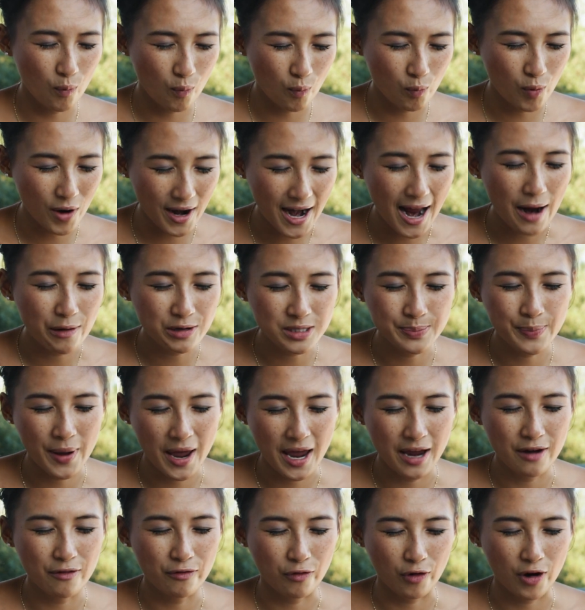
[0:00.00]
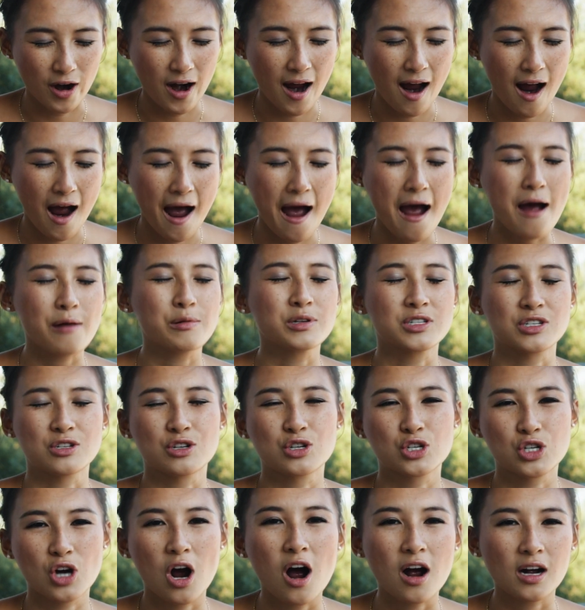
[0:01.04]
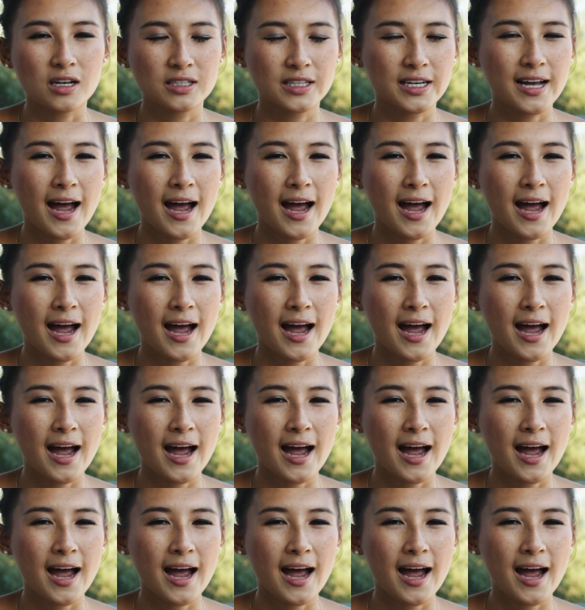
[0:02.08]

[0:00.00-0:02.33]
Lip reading: when I was paying for it, I was in shock.